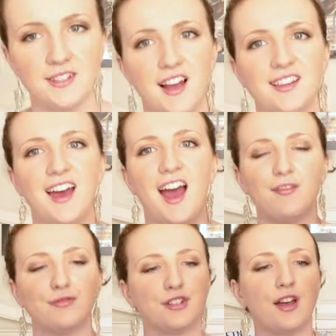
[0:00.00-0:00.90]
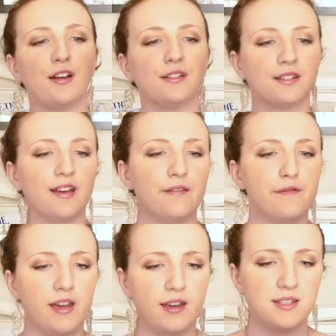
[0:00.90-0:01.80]
and I have returned a
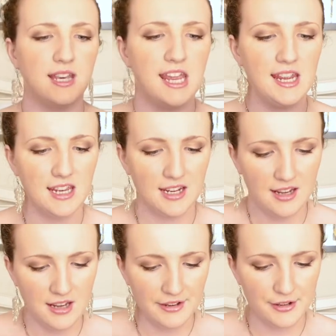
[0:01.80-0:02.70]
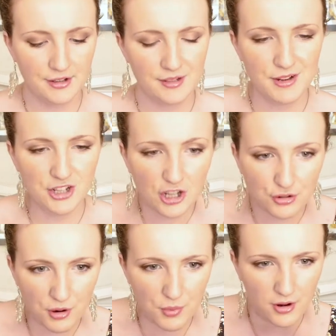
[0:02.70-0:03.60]
Vic tea. So this is my
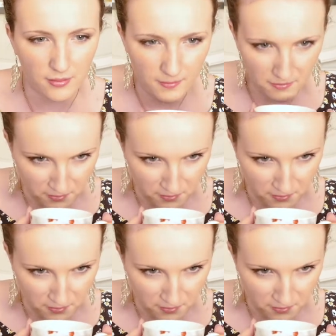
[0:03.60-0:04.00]
gingery one.